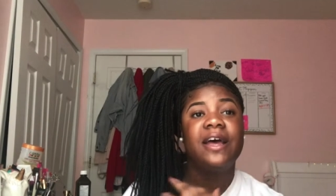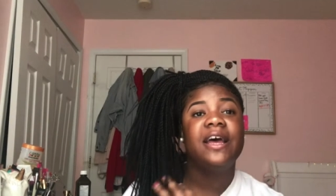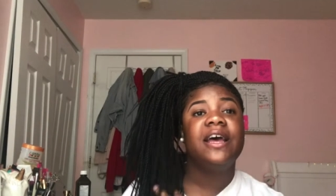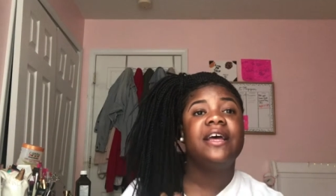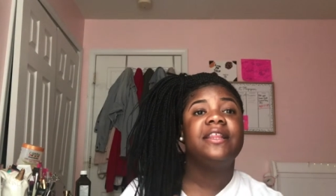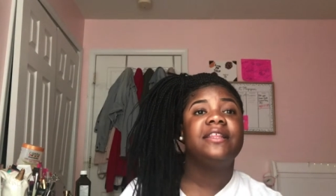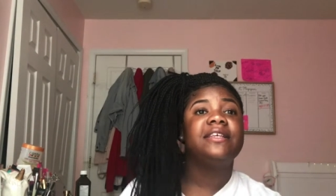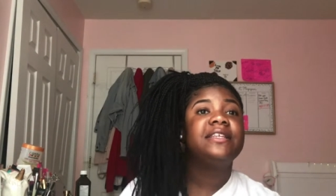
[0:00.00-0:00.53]

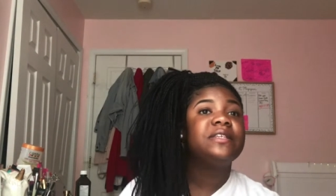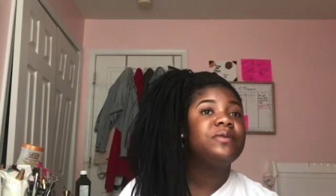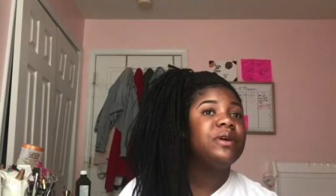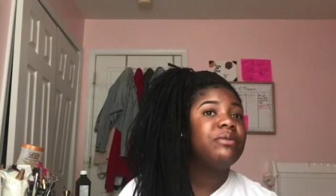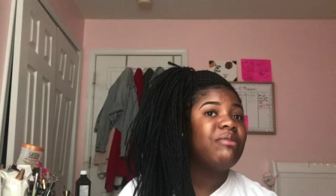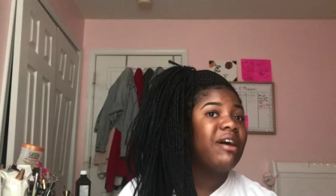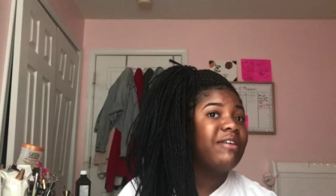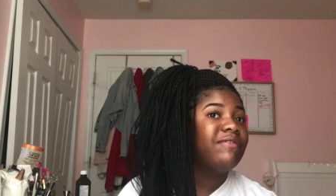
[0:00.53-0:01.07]
This is one of my
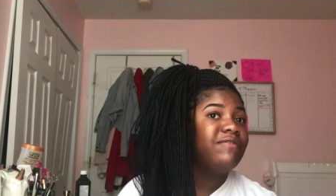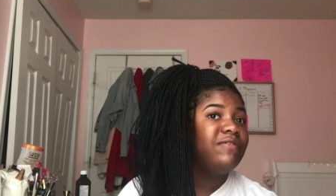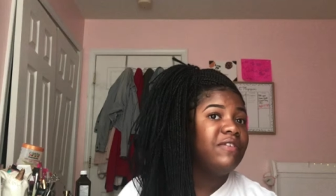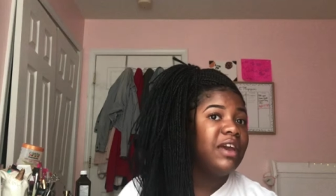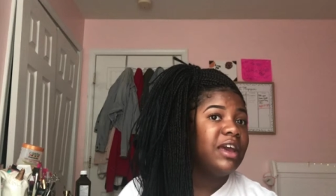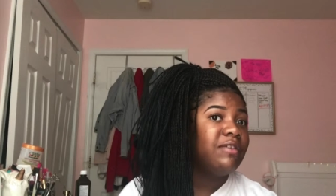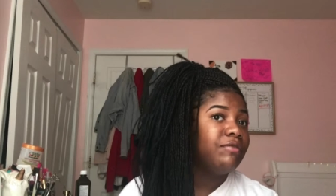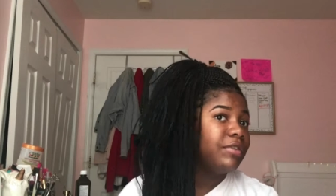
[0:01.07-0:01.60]

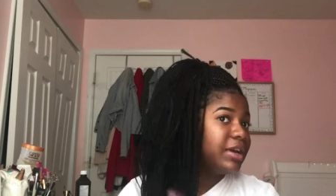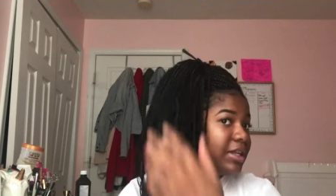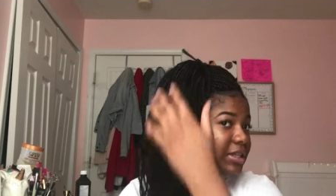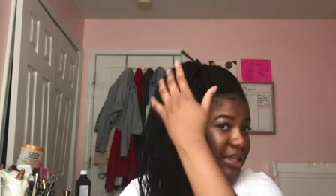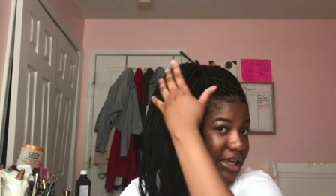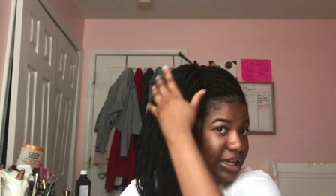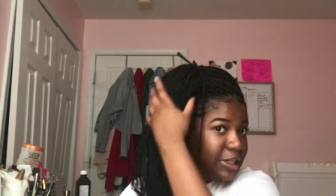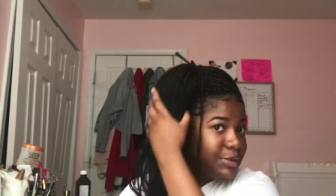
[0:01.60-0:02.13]
favorites, and
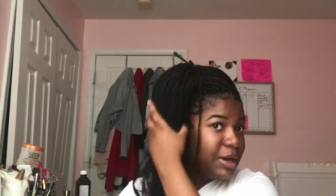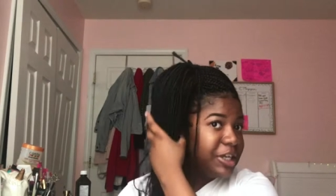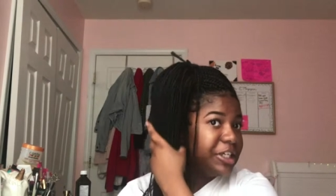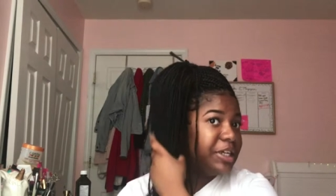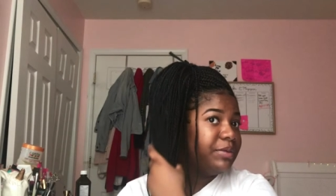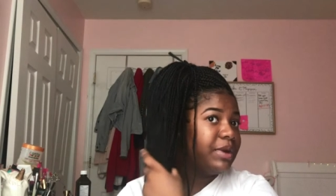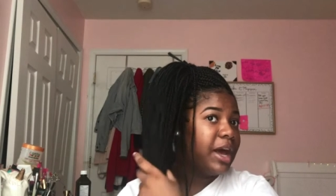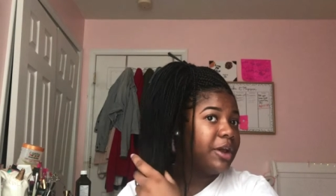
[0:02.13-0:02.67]
especially when
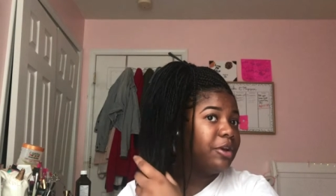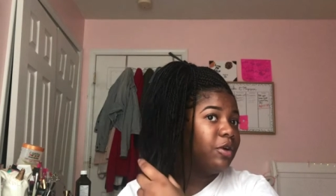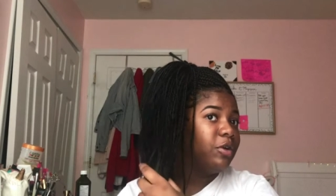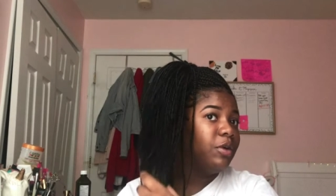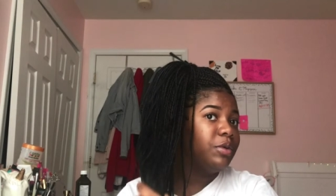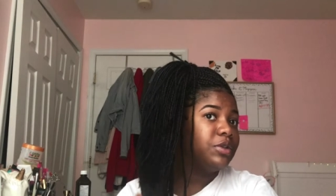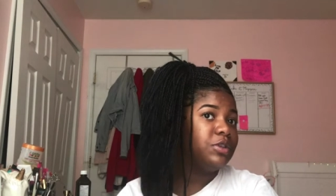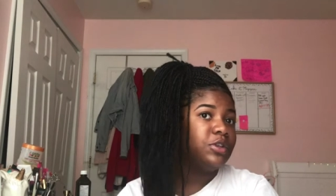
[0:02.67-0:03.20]
I don't know what
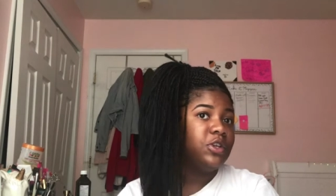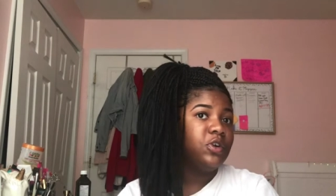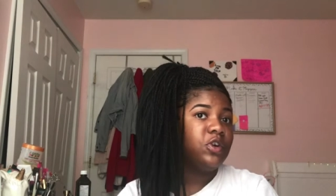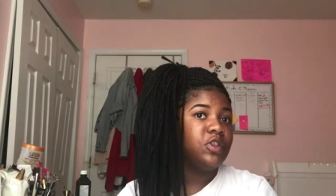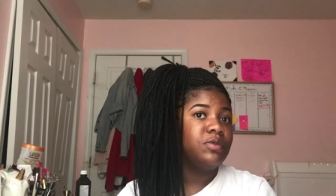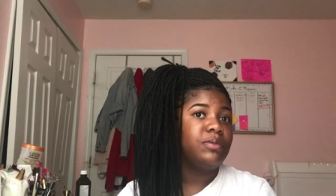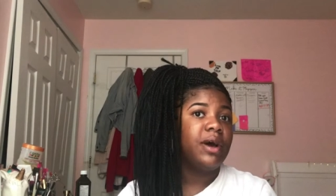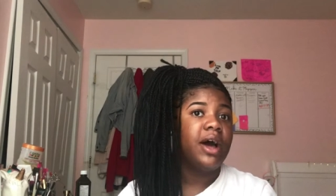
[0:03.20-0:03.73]
to do with
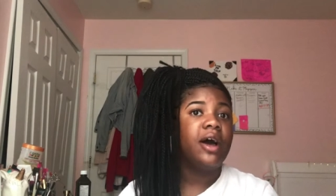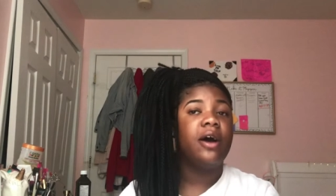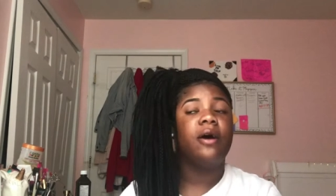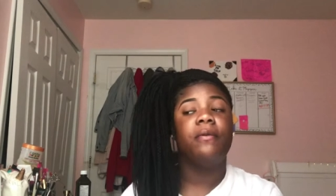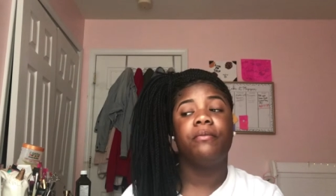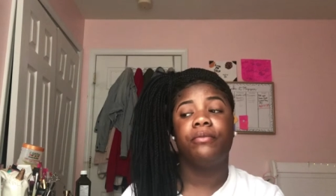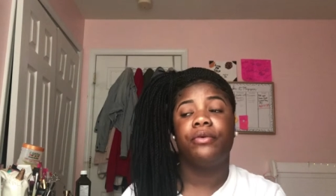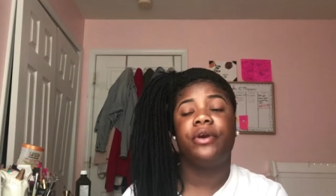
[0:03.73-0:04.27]
my
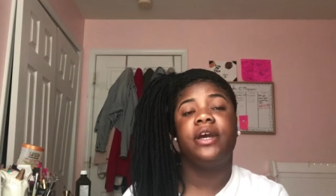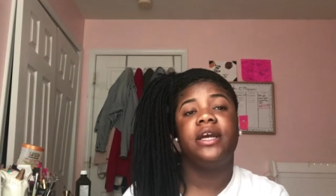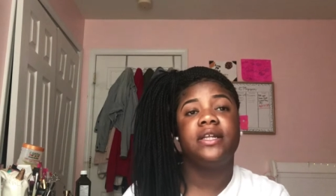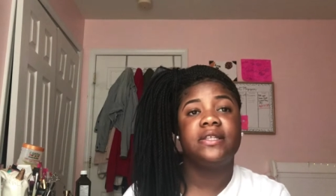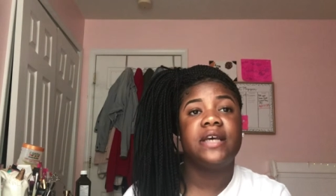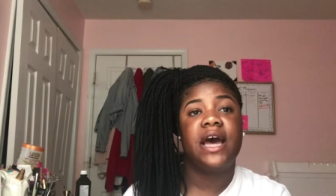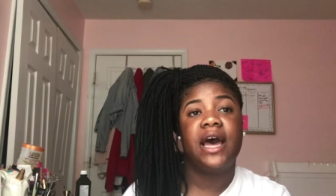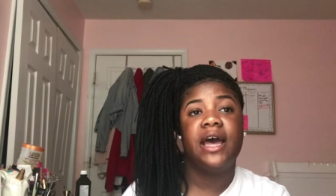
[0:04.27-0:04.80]
braids,
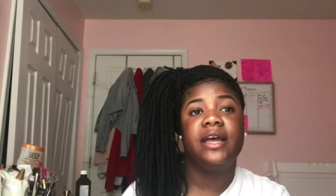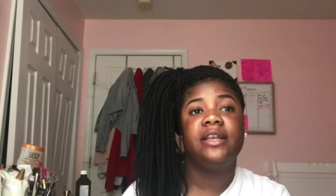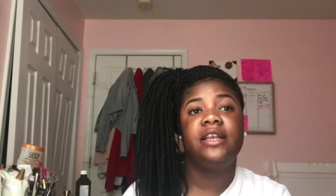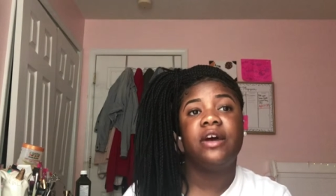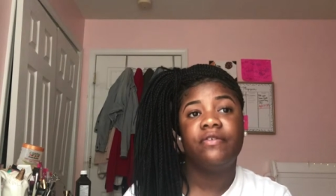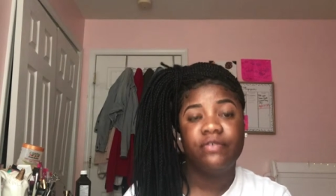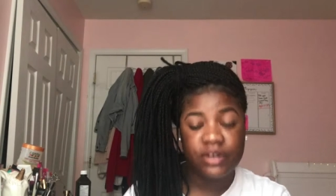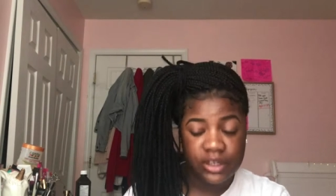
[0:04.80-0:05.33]
I
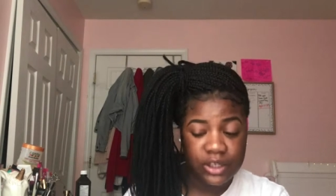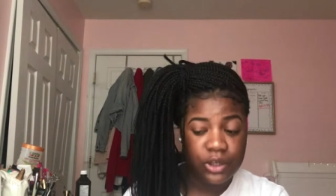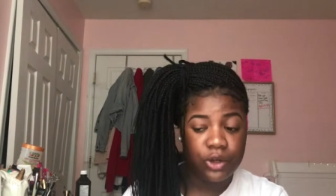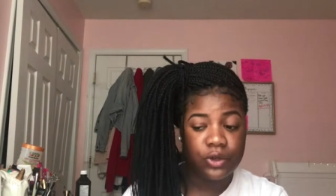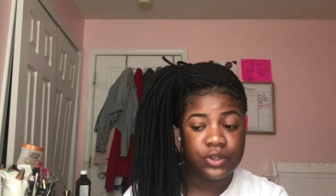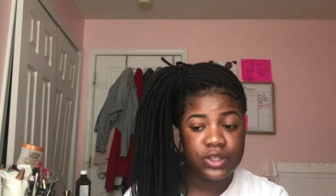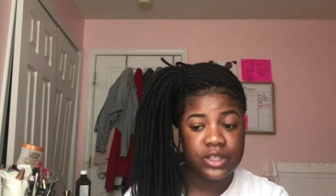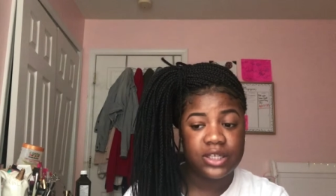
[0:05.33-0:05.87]
definitely go to
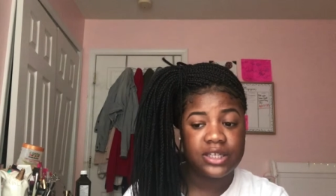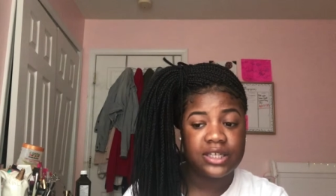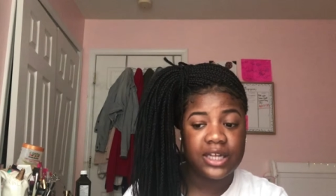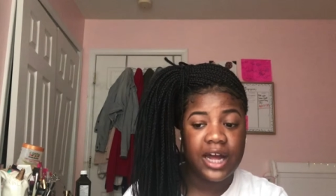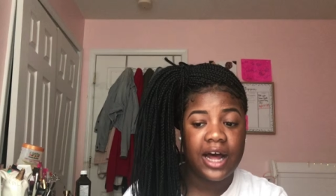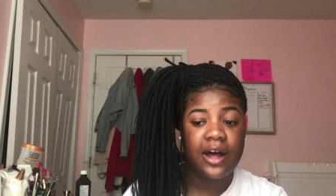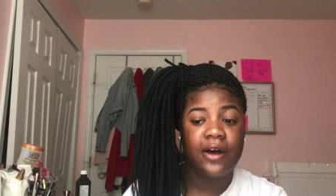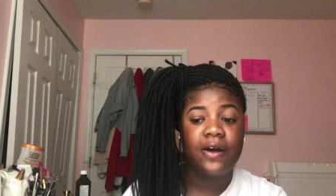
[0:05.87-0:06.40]
this
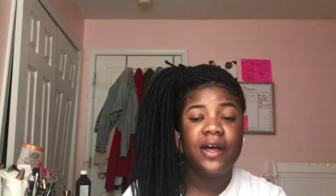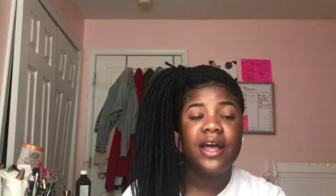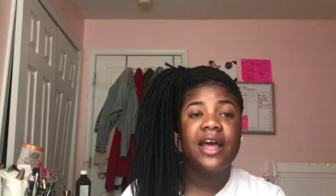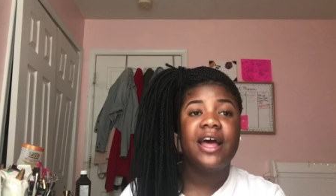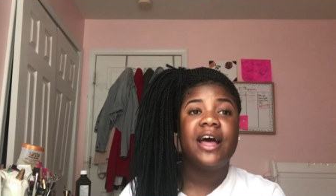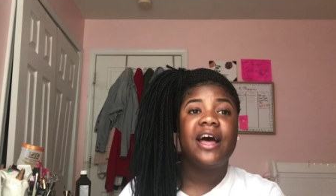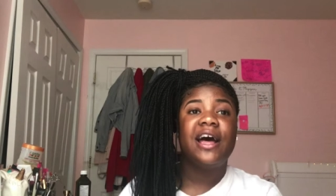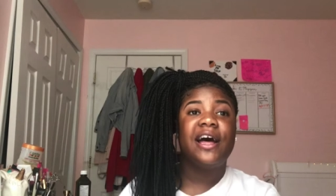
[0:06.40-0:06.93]
style.
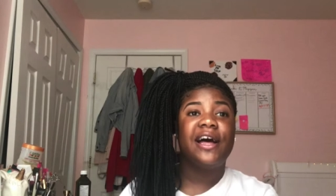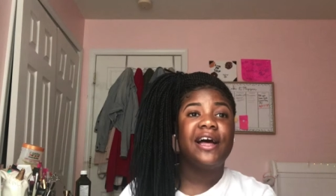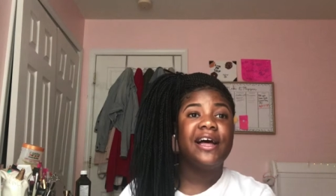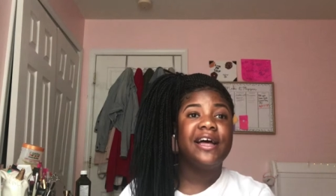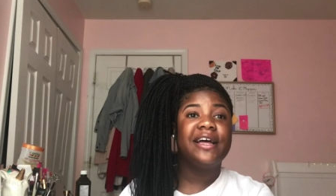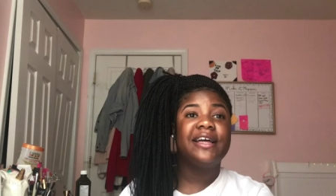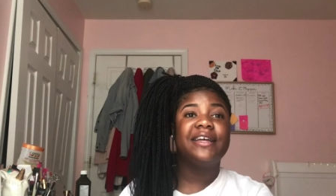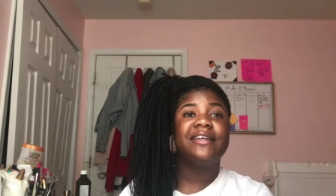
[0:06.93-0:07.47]
Thank
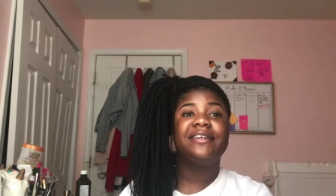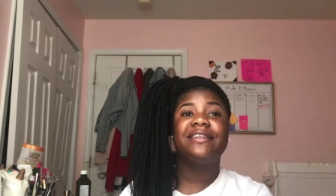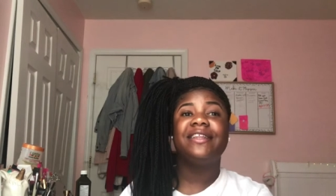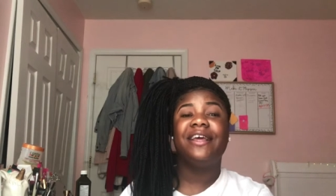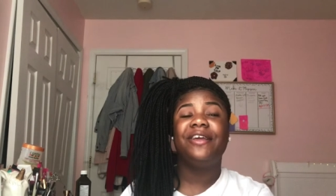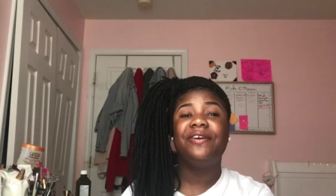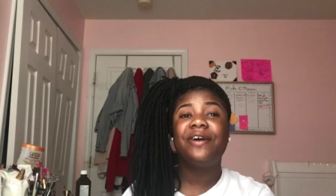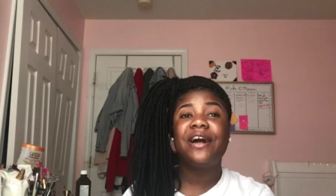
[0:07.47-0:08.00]
you
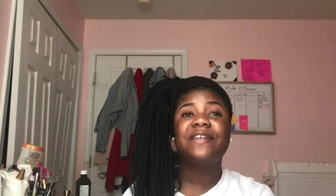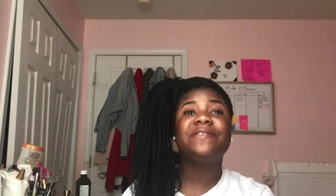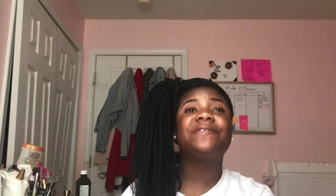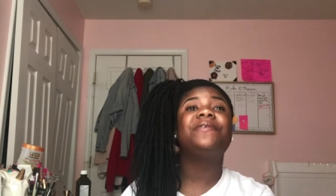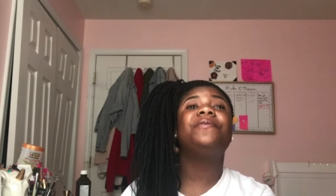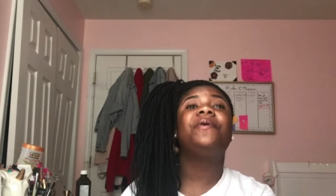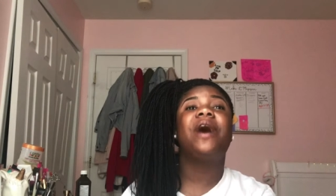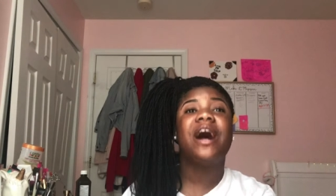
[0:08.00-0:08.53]
guys for
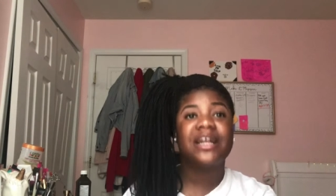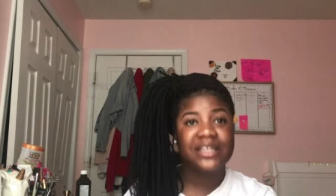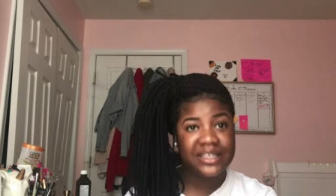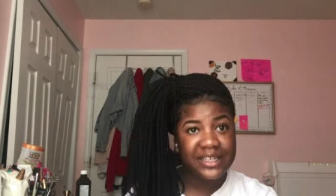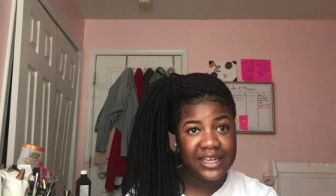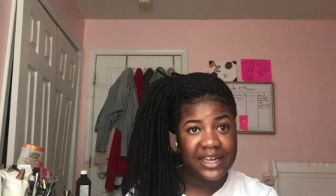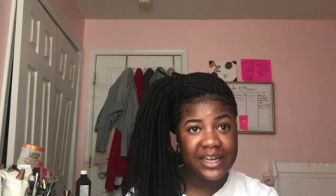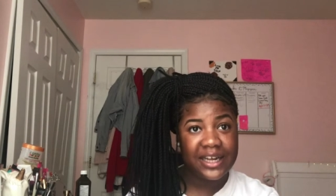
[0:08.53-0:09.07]

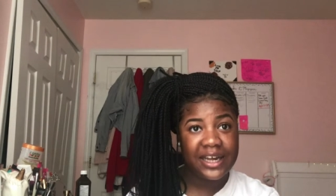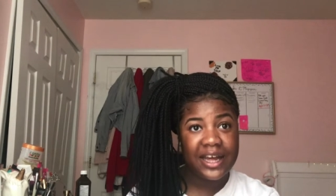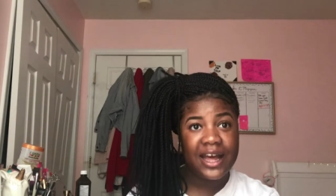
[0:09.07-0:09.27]
watching.